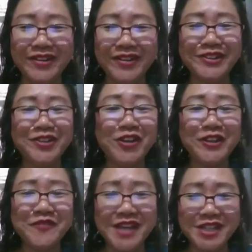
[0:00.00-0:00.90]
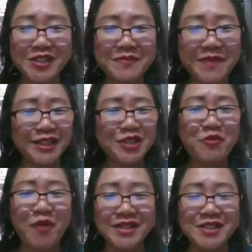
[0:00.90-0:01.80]
on your notification bell to
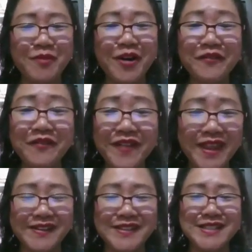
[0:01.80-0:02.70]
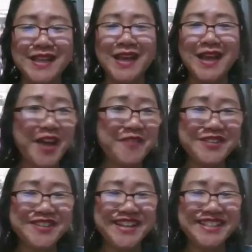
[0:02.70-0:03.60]
watch more videos. Have a
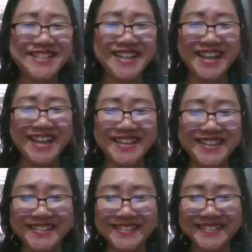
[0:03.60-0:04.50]
great day.